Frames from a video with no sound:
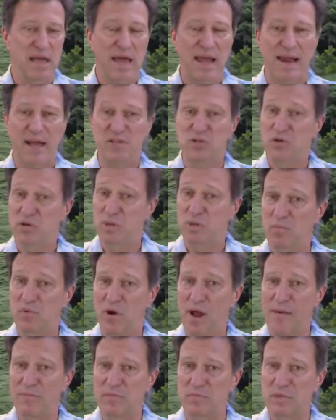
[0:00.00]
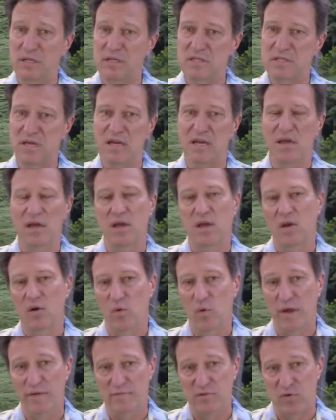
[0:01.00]
And as you probably see,
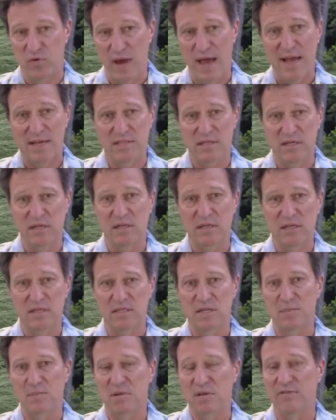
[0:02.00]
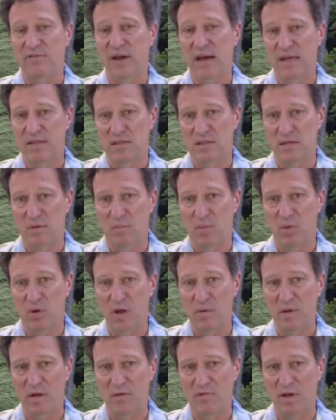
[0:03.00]
we've drastically simplified the
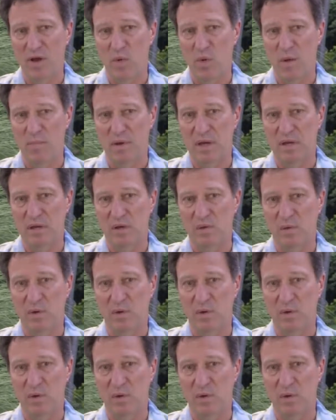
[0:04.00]
deployment of equipment